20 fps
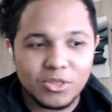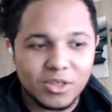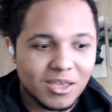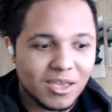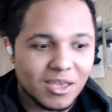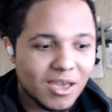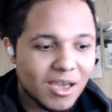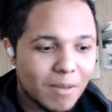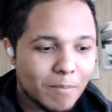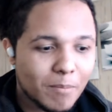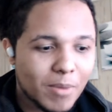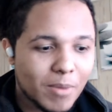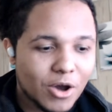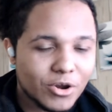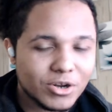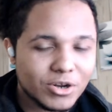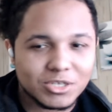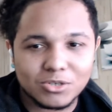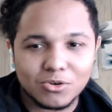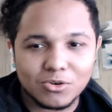king about
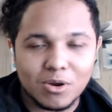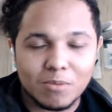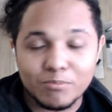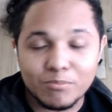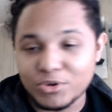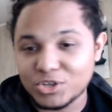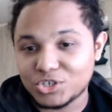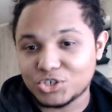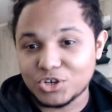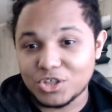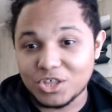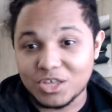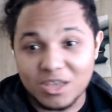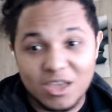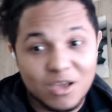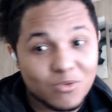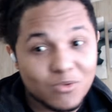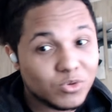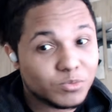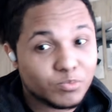it. So I'm pretty sure the
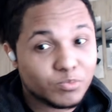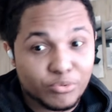king was